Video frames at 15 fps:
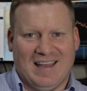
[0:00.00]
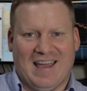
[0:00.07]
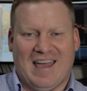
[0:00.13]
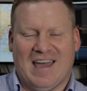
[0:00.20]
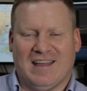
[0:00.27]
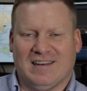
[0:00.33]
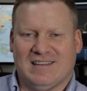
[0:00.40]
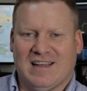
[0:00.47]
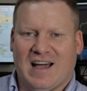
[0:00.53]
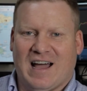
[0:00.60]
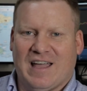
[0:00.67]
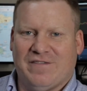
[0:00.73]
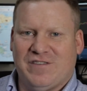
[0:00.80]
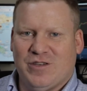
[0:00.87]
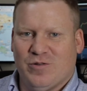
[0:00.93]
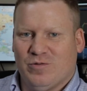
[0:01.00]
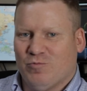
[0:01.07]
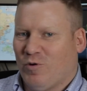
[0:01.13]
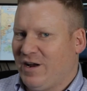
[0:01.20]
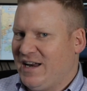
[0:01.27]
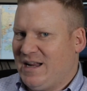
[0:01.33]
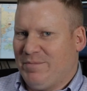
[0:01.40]
And if you
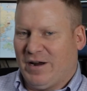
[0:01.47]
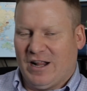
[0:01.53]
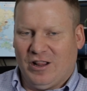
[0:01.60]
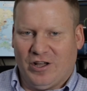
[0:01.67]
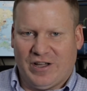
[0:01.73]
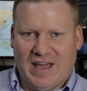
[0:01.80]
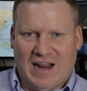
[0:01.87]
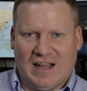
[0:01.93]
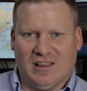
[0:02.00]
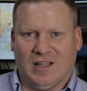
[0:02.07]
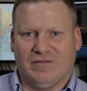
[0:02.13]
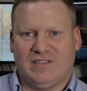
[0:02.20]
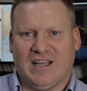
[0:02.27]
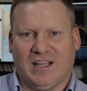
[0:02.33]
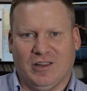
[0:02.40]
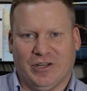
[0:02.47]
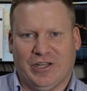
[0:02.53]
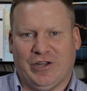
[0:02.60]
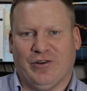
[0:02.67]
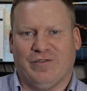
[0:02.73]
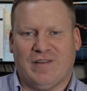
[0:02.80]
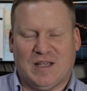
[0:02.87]
want anybody to look at it, I'd love to take a look
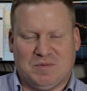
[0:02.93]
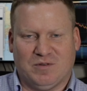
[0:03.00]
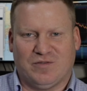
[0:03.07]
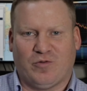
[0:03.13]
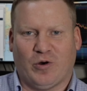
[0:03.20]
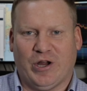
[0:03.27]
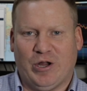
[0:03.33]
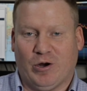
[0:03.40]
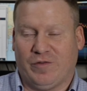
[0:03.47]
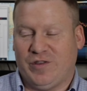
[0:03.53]
at your investments for you.